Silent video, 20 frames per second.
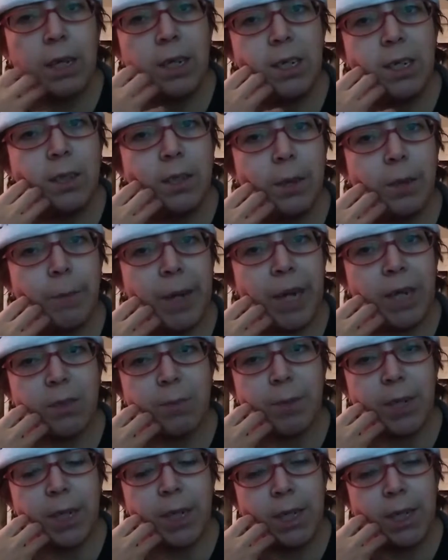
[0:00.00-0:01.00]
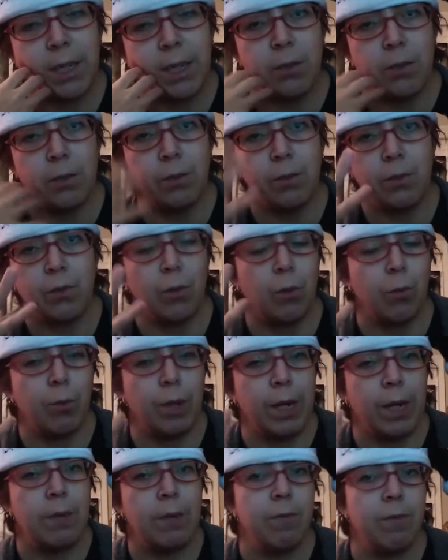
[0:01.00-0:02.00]
into the backs of my heels or
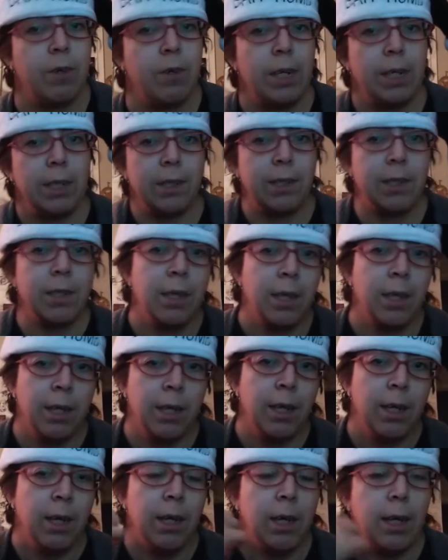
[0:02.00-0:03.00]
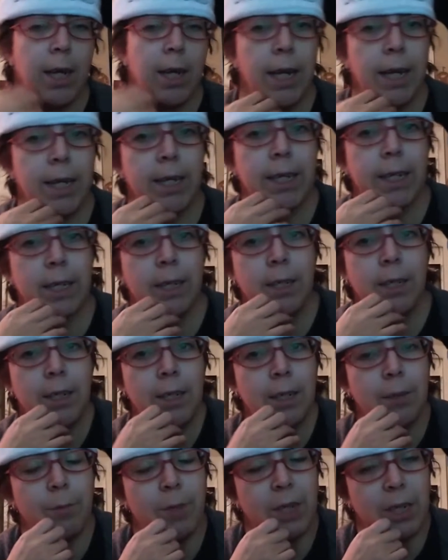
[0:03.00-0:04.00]
whatever is hanging
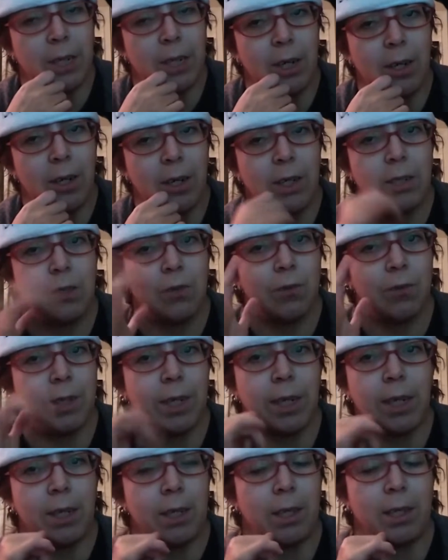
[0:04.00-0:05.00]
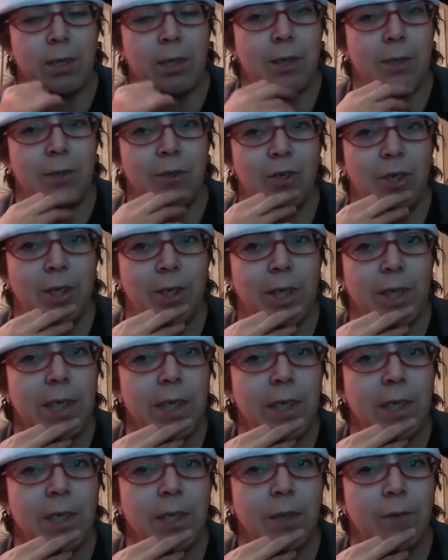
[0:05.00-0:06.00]
in midair. It's ridiculous. So it's just
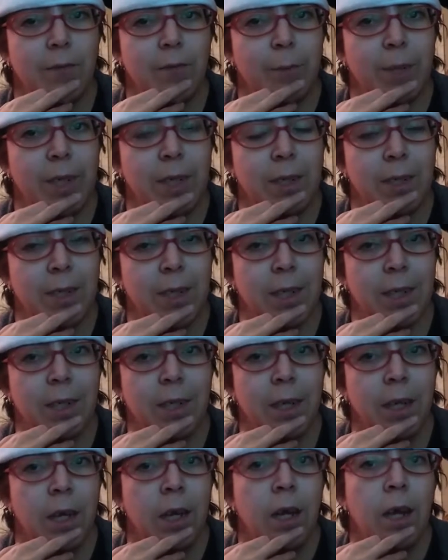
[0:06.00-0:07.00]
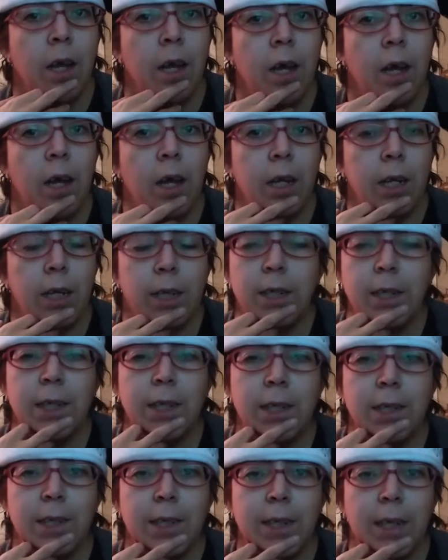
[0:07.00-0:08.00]
easier for me to sit
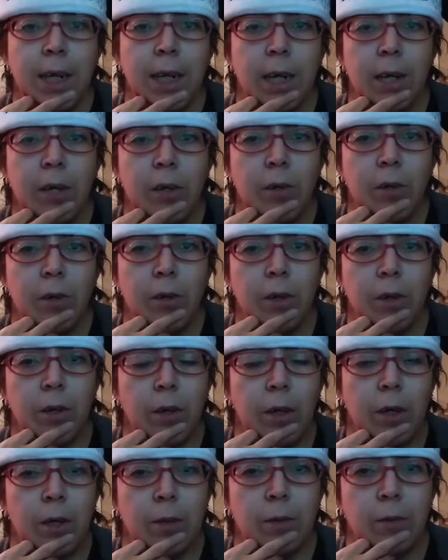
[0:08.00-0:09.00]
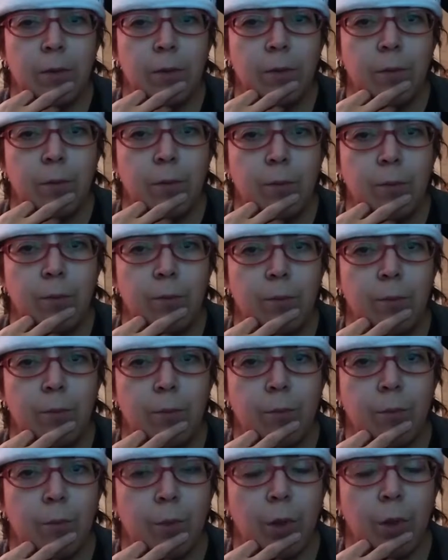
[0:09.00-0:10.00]
Indian style on
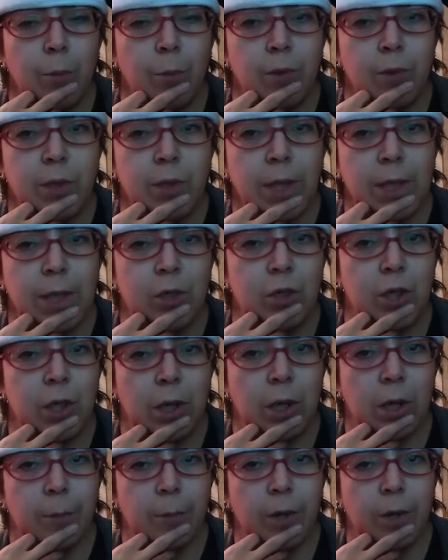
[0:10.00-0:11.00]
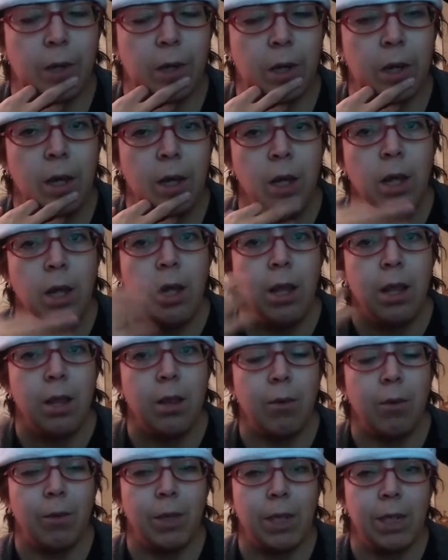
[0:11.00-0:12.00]
almost any chair I'm on.
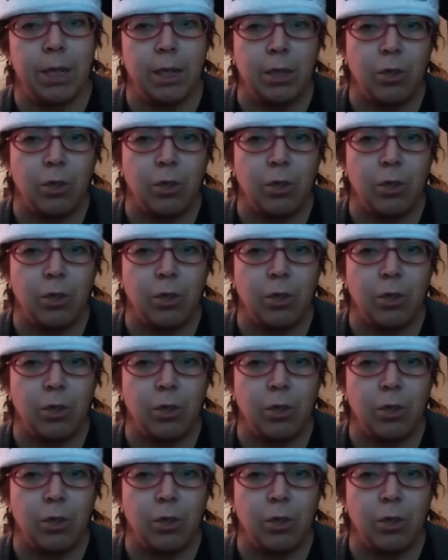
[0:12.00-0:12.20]
The only